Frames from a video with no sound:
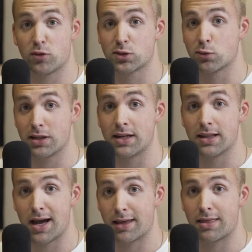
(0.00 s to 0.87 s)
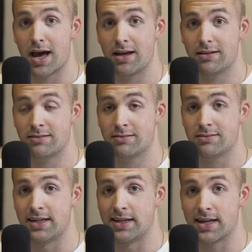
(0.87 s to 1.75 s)
was really like that
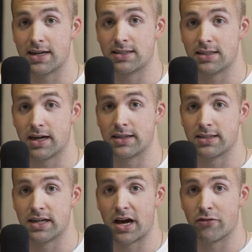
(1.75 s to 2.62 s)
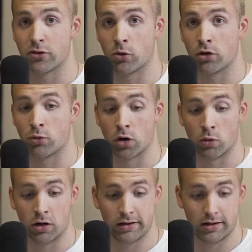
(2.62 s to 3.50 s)
in 1919 after World
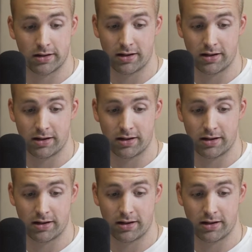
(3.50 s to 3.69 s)
War I,